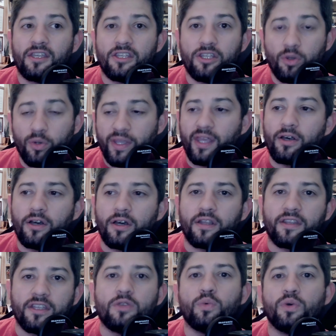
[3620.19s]
you'll get hooked
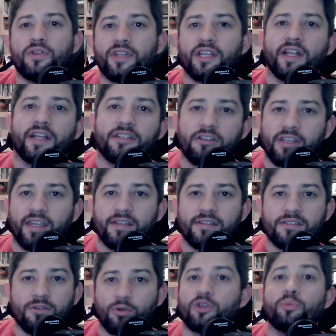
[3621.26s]
and you will neglect your
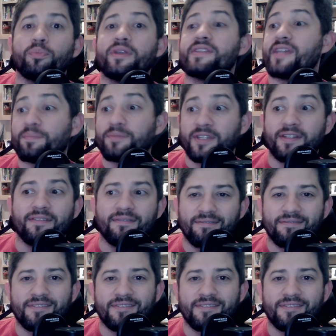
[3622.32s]
kids, or you'll be tempted